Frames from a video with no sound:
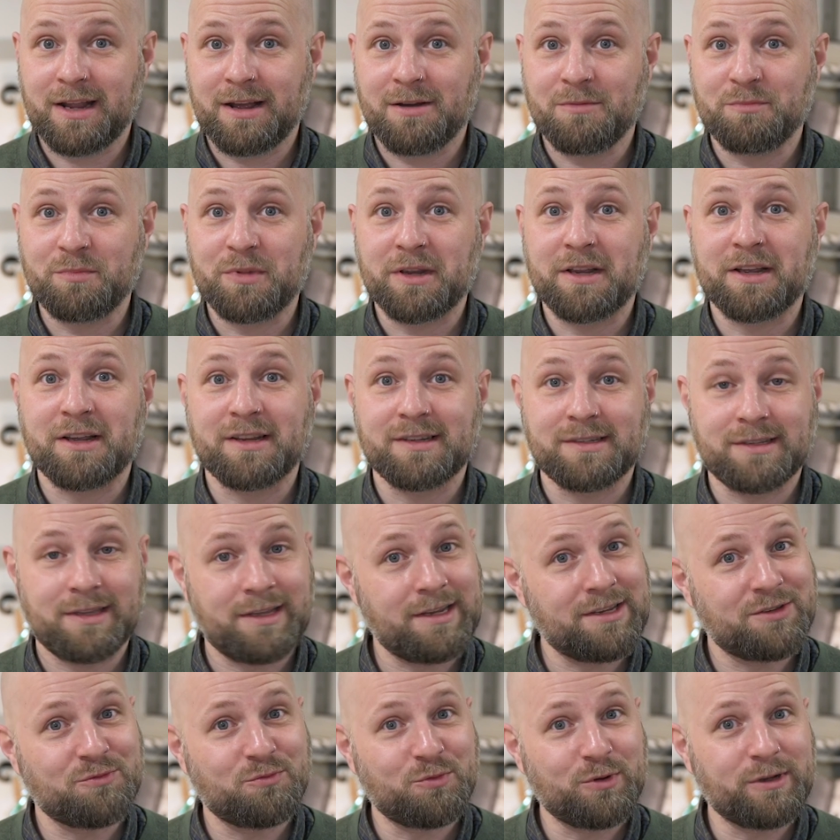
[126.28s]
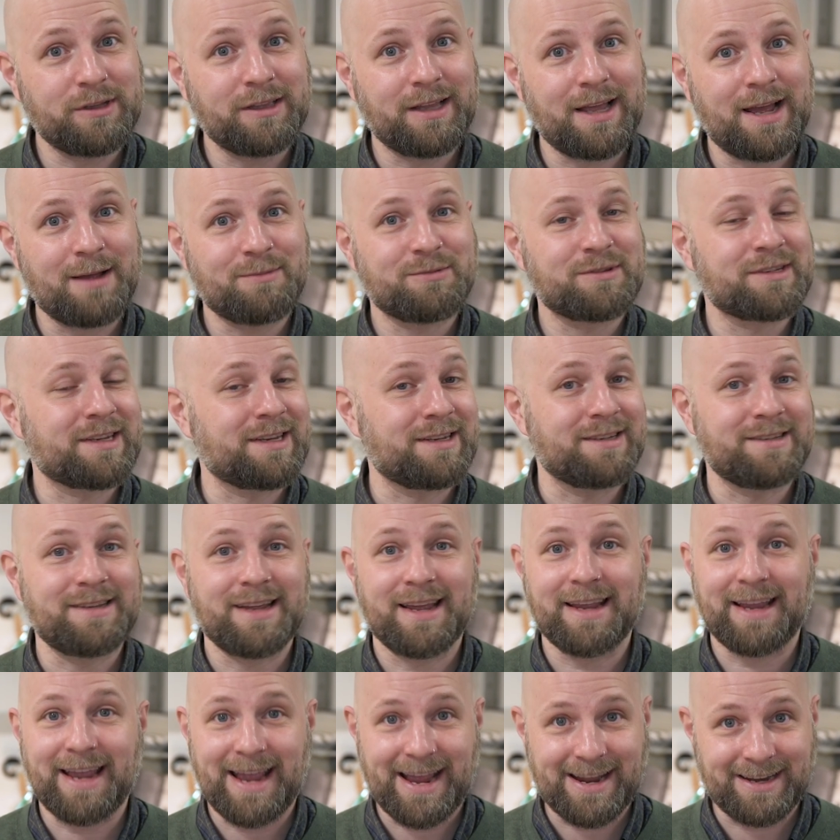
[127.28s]
out because these wood laps can
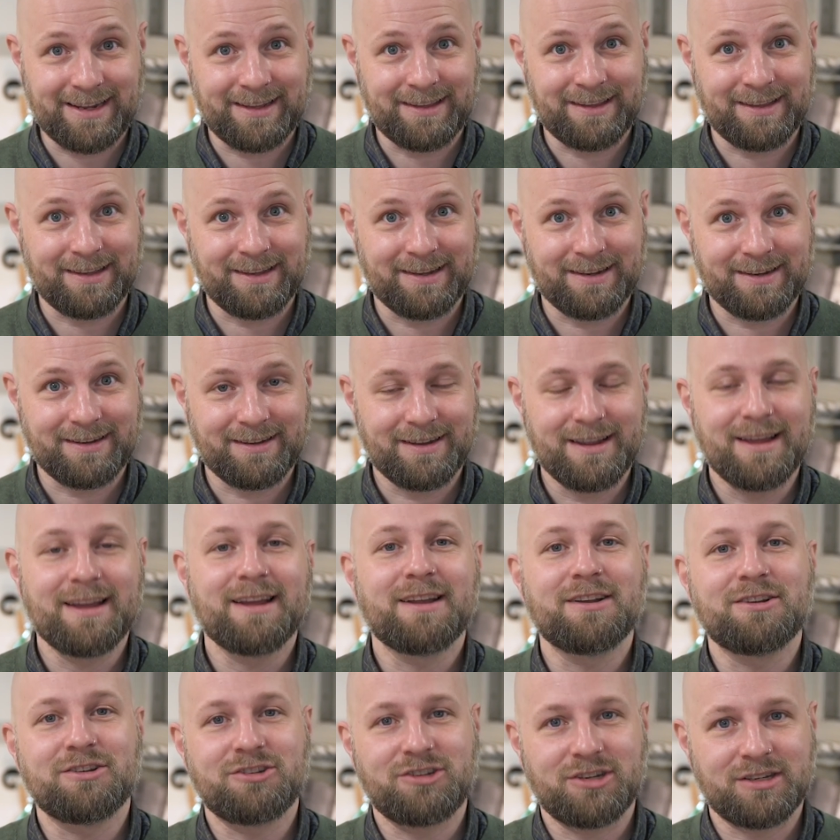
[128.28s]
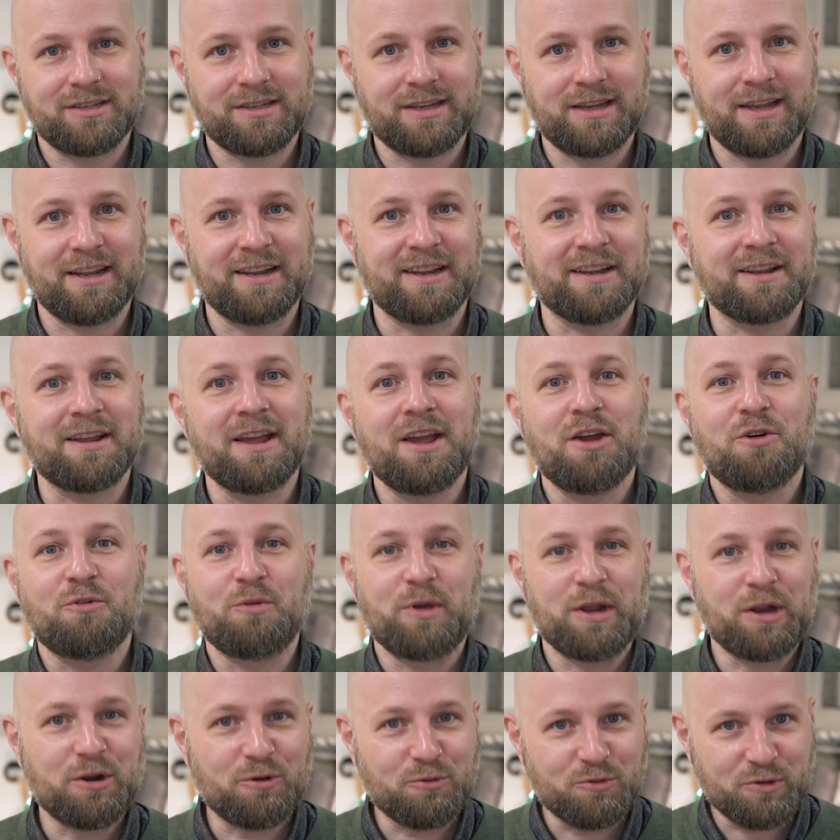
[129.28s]
take anything. Just kidding.
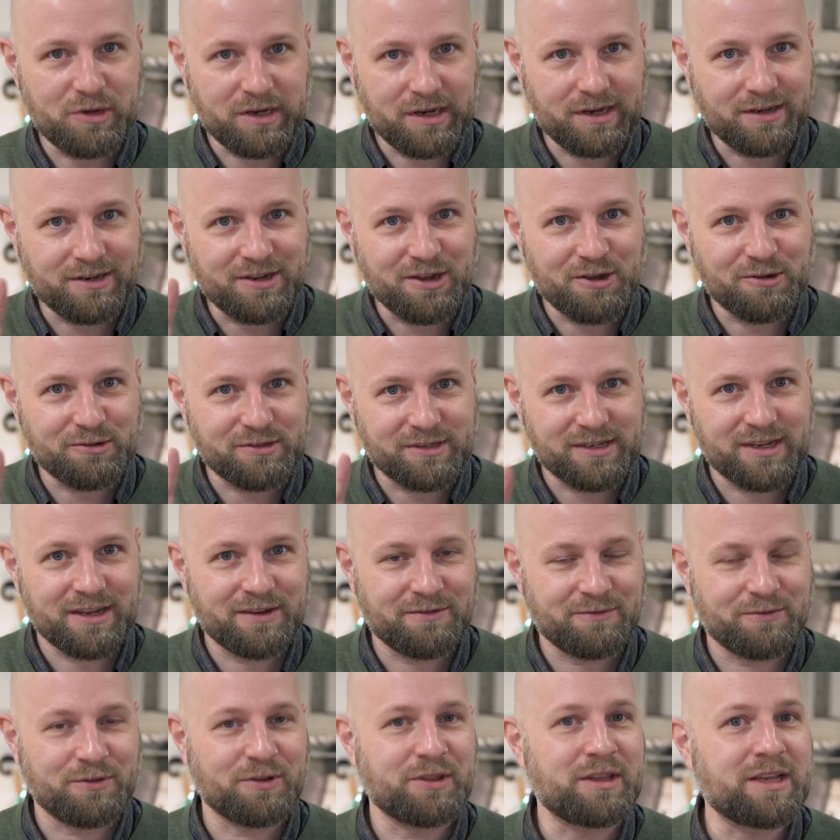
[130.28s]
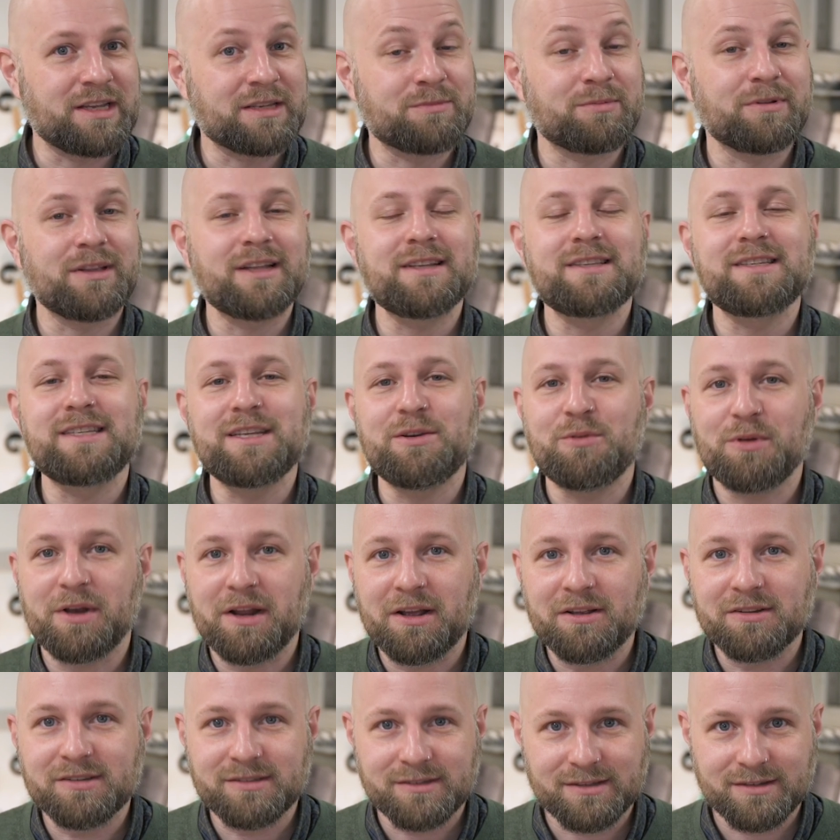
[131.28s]
We don't need goat skin for these, but let's see what
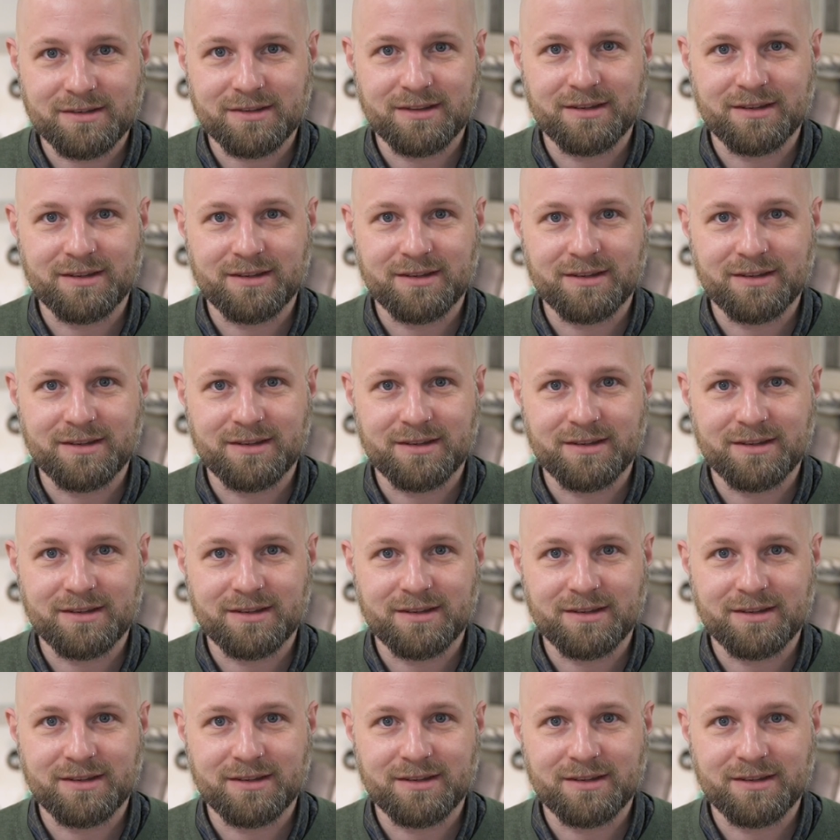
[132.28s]
else